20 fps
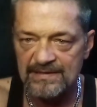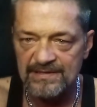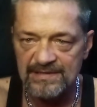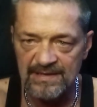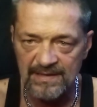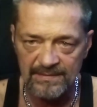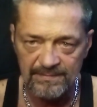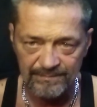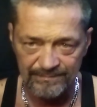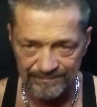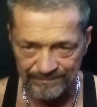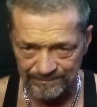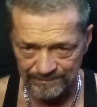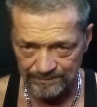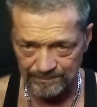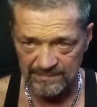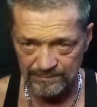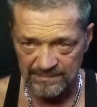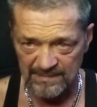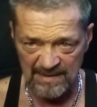like I said,
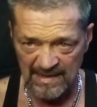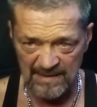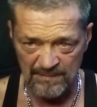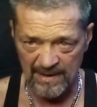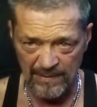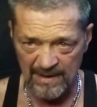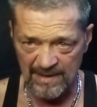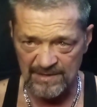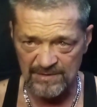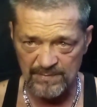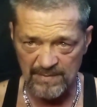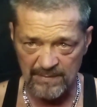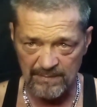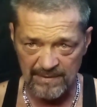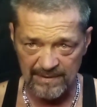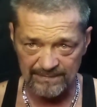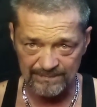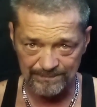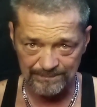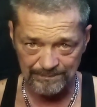he pays me,
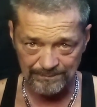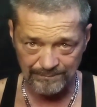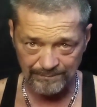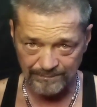but